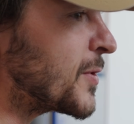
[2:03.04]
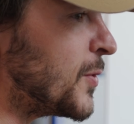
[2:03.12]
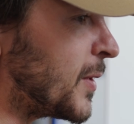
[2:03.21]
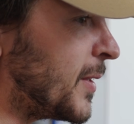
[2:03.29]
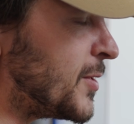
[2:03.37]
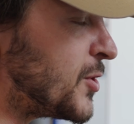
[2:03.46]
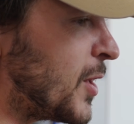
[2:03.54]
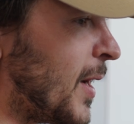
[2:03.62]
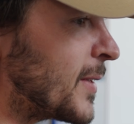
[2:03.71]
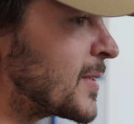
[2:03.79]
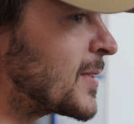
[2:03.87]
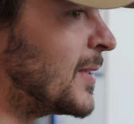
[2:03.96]
you can
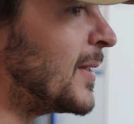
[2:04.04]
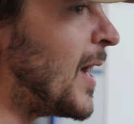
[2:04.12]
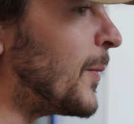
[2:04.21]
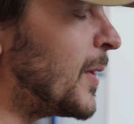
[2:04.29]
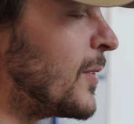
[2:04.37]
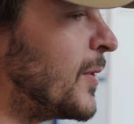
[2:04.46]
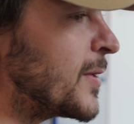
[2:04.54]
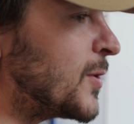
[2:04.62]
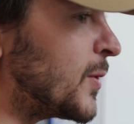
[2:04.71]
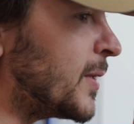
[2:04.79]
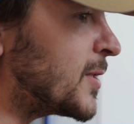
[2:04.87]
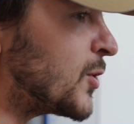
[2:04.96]
adjust and how many things
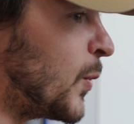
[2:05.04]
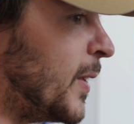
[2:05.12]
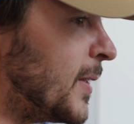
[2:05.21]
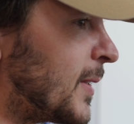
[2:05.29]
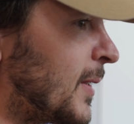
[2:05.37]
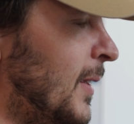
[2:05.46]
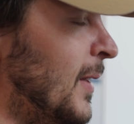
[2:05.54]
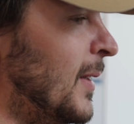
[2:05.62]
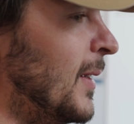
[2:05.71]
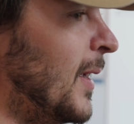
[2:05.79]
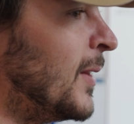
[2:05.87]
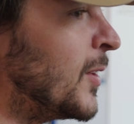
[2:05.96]
you can tweak
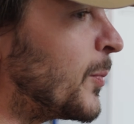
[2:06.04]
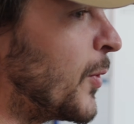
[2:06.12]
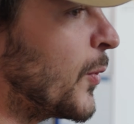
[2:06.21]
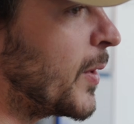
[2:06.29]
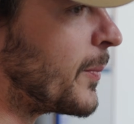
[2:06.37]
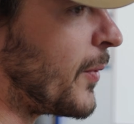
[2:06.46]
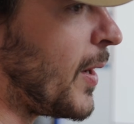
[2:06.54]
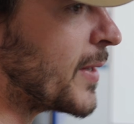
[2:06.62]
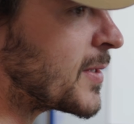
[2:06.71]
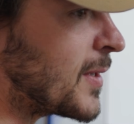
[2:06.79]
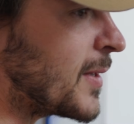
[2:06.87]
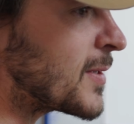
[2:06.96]
in the brewing
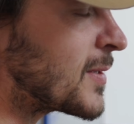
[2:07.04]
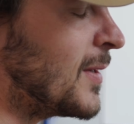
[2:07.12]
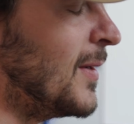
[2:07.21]
process.